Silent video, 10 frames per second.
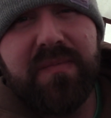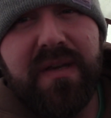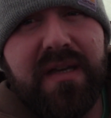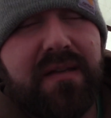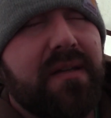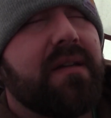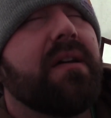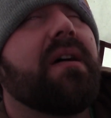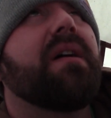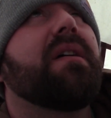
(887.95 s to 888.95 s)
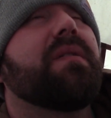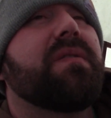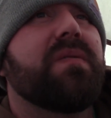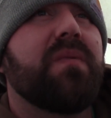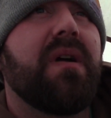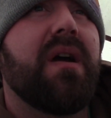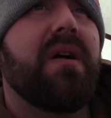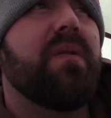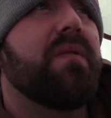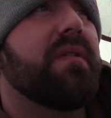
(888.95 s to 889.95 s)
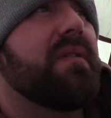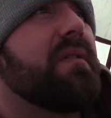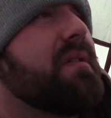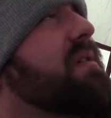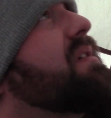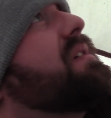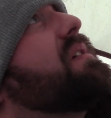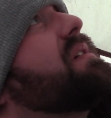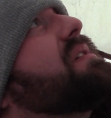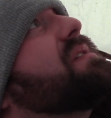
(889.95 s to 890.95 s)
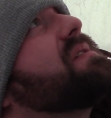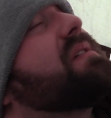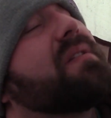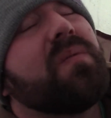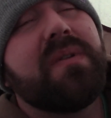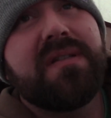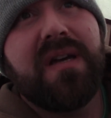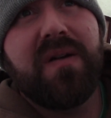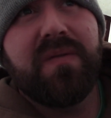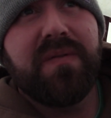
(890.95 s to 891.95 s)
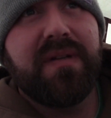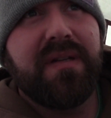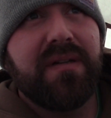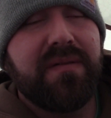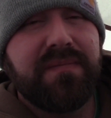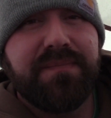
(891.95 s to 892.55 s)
man, the coyotes were howling. Just like the wind's howling right now.